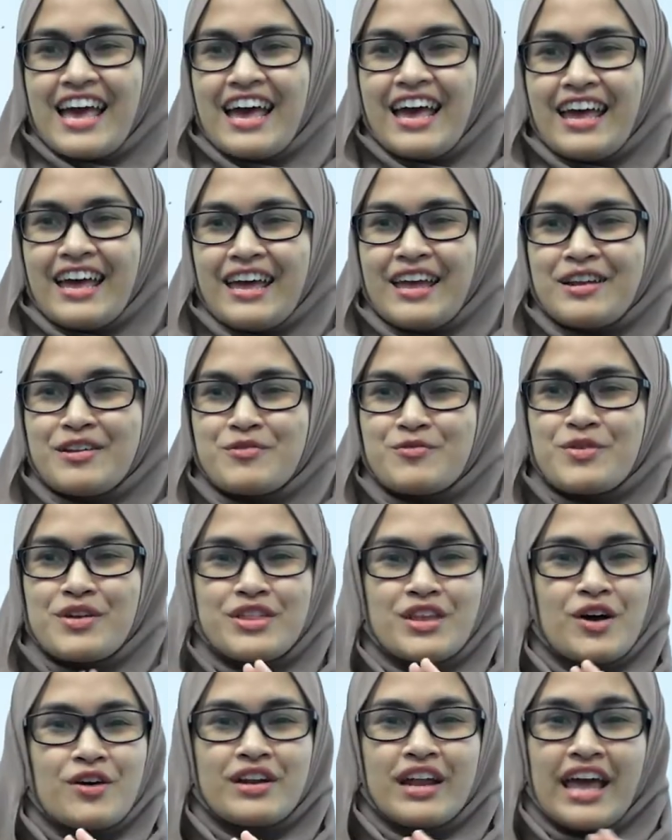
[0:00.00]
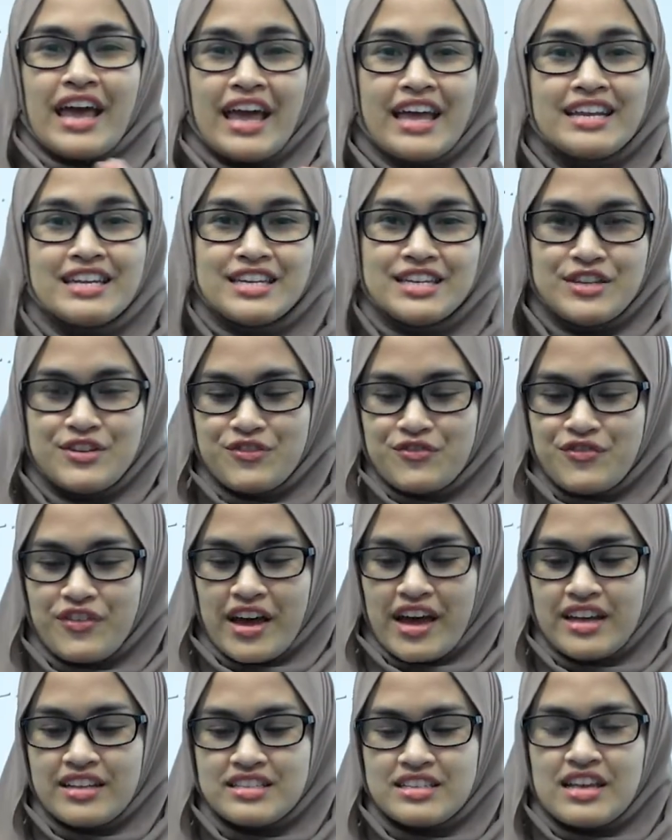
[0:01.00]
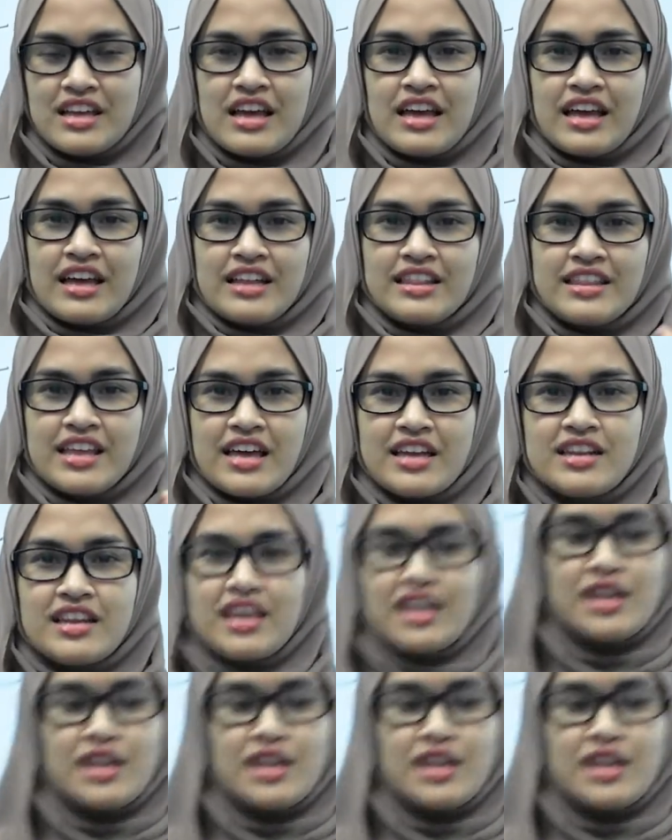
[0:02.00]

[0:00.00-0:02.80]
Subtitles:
and without any defects, then